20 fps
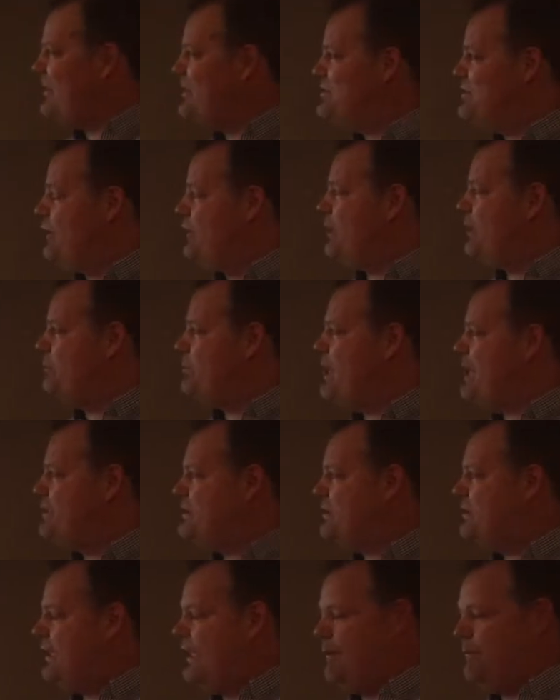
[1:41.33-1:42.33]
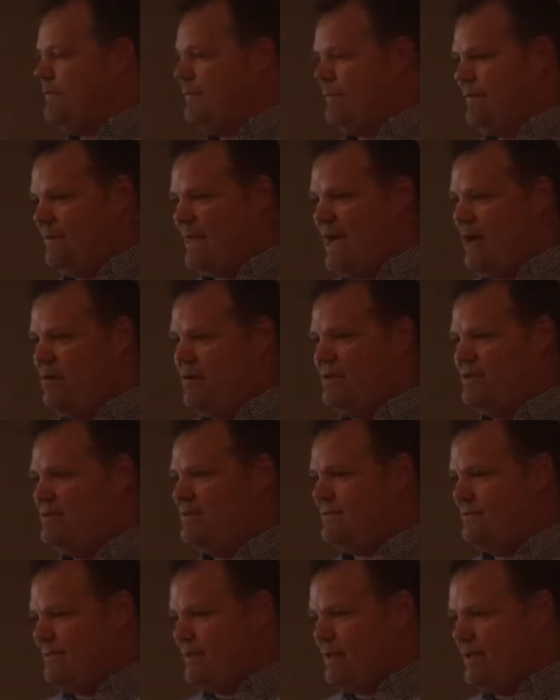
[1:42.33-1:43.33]
So a project team, I
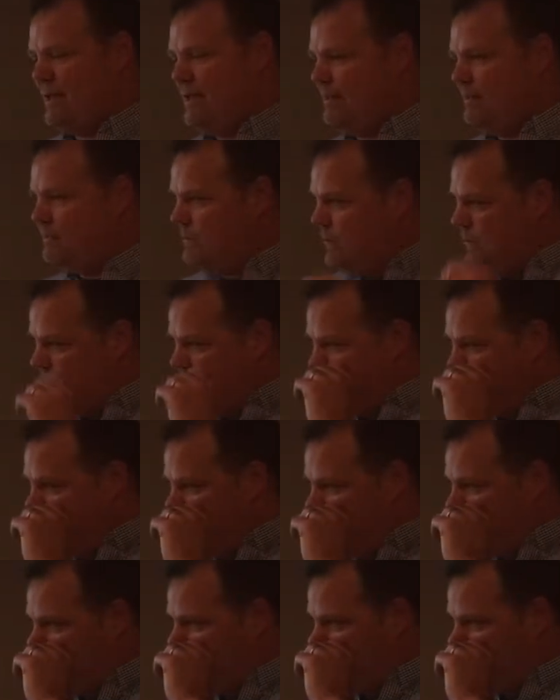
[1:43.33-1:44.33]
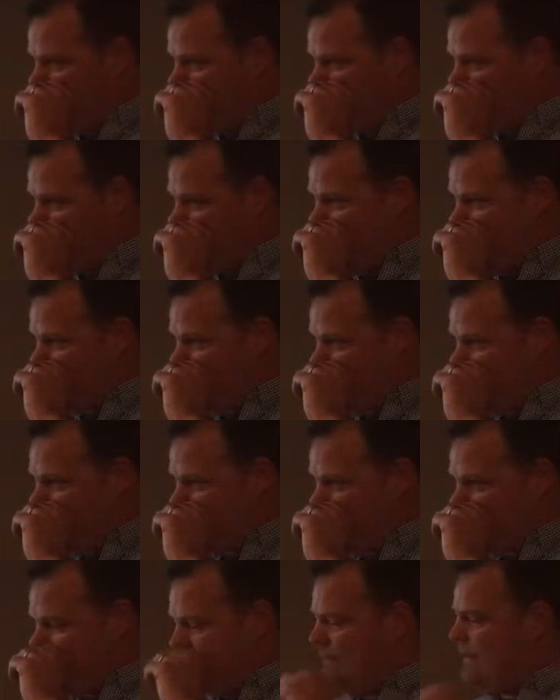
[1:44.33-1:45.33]
was part of an
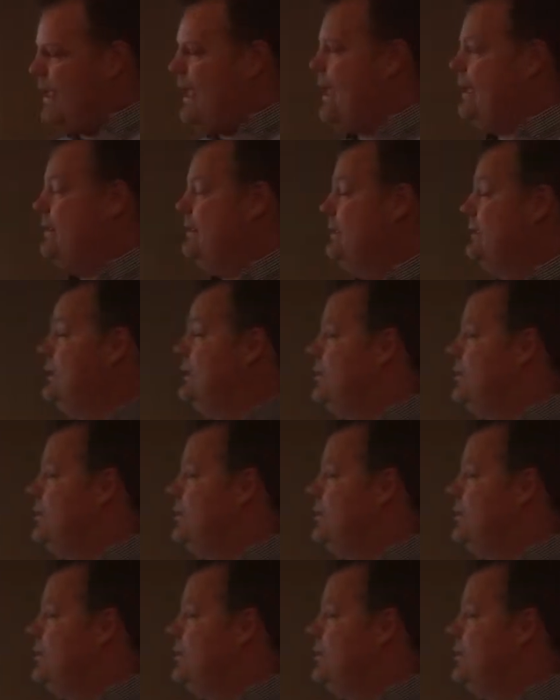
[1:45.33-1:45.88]
operation that